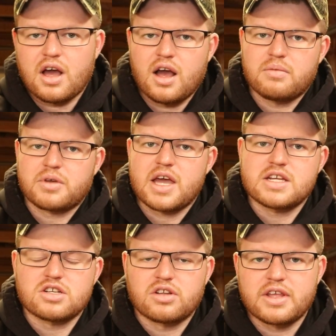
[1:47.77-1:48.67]

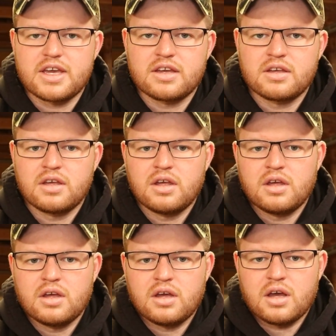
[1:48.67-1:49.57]
Occasionally
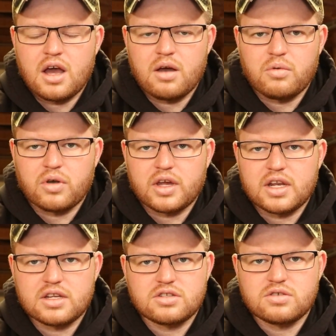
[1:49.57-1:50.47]
we'll get
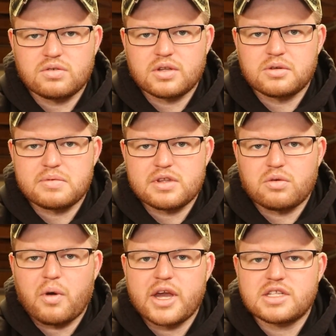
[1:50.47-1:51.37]
into a little bit of
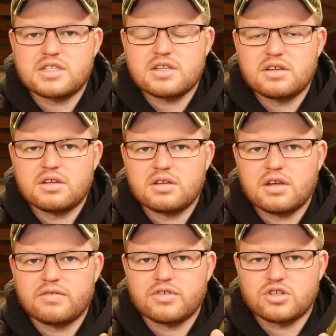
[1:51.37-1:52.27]
the whites
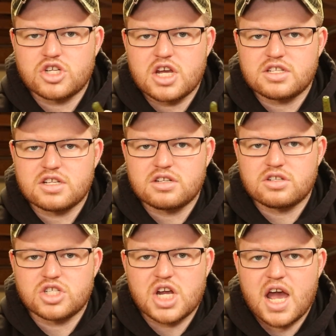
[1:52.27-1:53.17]
if they're chasing
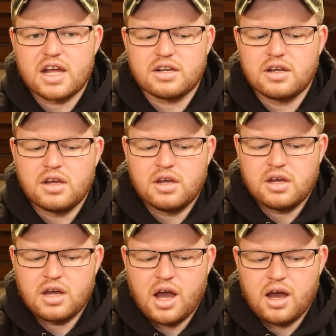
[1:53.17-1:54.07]
shad,
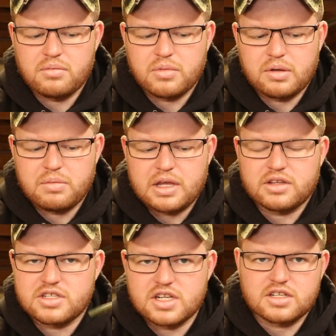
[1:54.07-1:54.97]
but
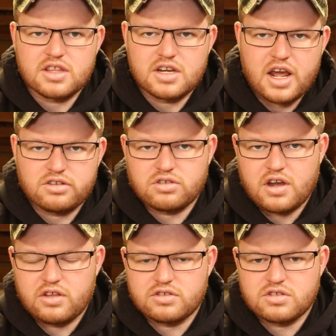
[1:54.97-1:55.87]
mainly stick to the natural
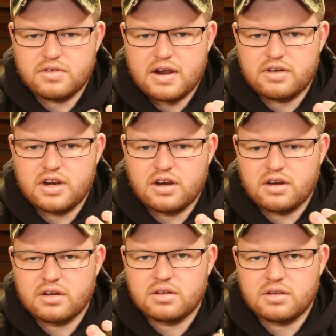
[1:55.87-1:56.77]
colors around here.